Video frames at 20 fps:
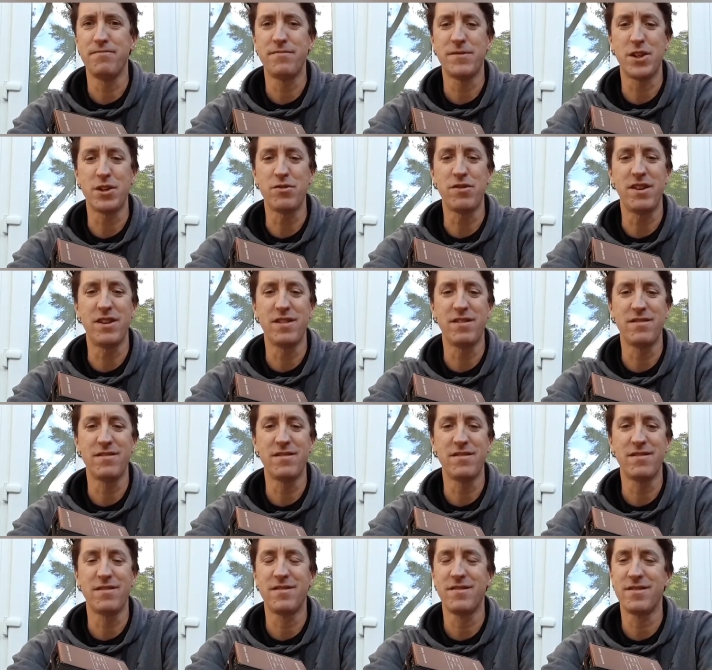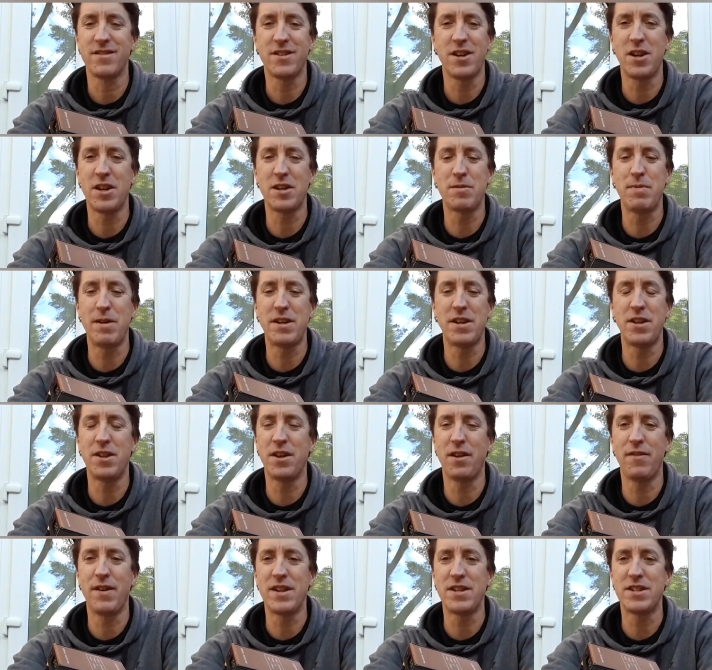Don't expect
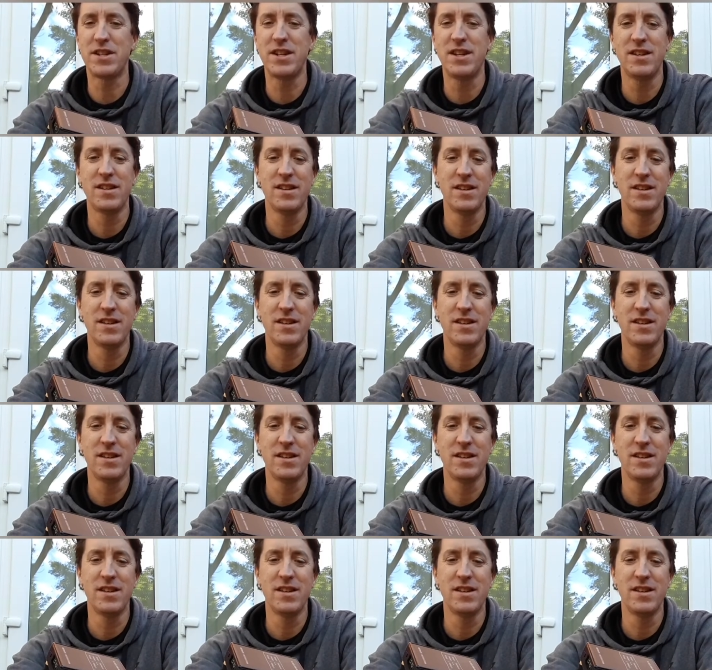anything fancy.